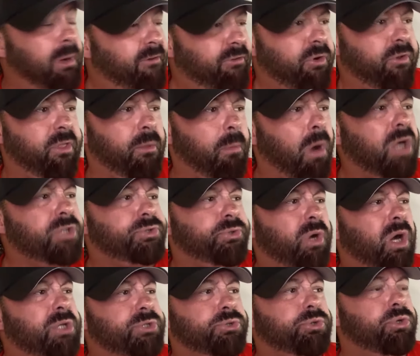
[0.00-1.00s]
I've heard of the
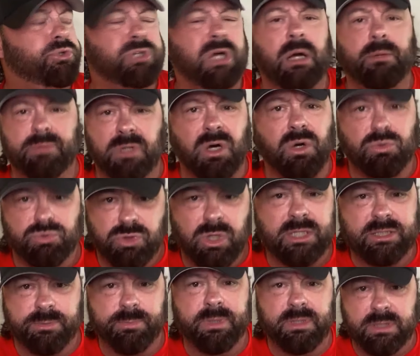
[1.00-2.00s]
Montreal screw job. No,
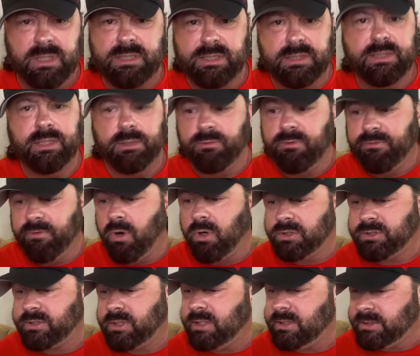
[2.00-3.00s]
trust me, this is the
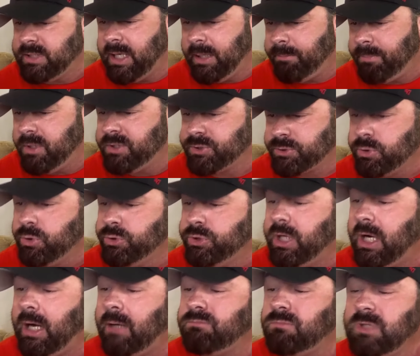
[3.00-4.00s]
reversed Tampa screw
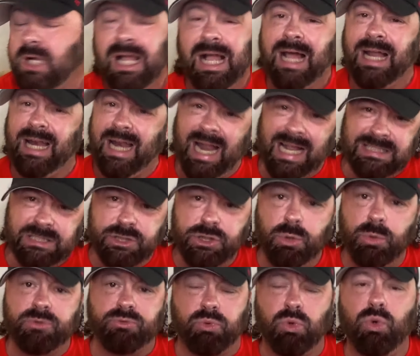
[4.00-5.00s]
job. And it has to do
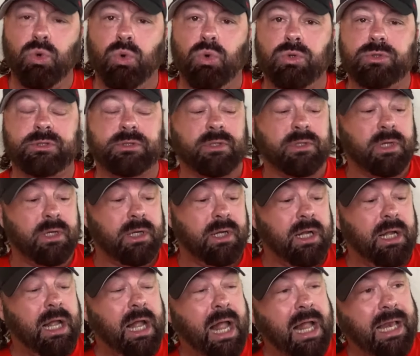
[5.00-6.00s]
with rules.
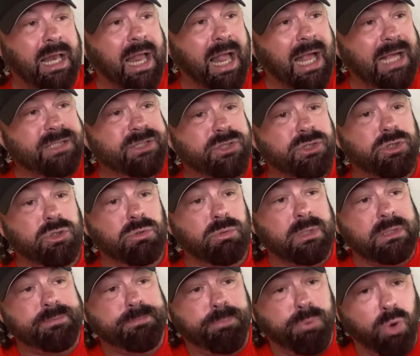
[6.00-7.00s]
And it has to do
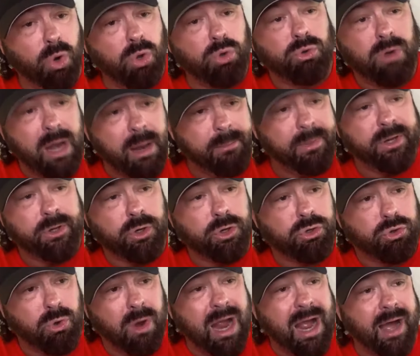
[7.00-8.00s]
with programming your
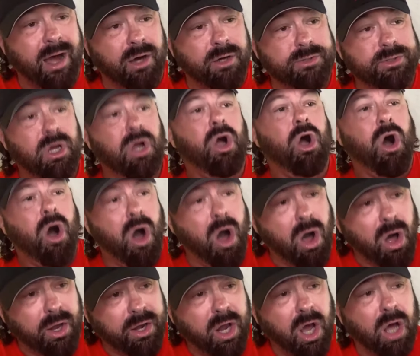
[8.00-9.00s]
crowd
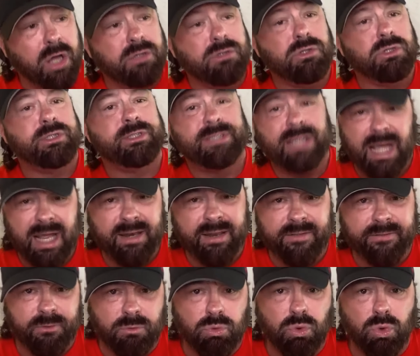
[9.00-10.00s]
on
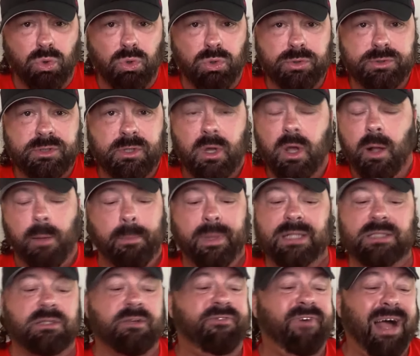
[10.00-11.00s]
understanding the rules.
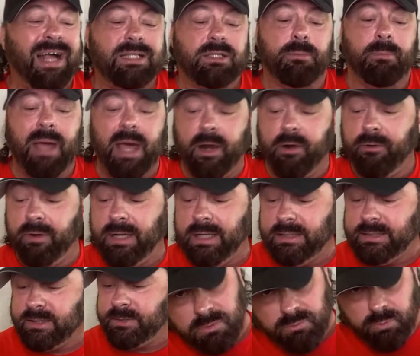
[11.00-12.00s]
Because the fact of the matter
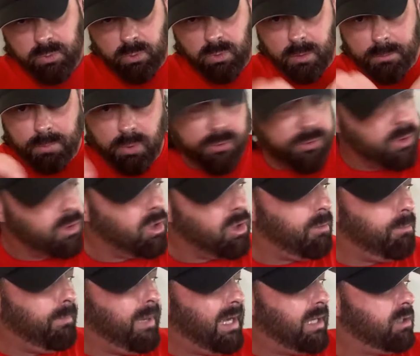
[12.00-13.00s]
is, I want to pull the
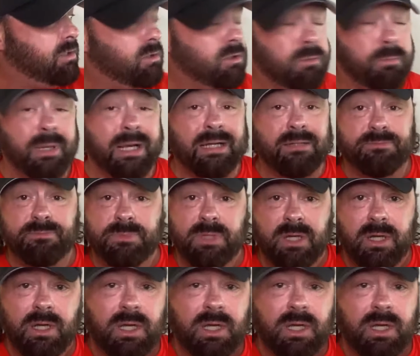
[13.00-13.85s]
curtain back a little bit.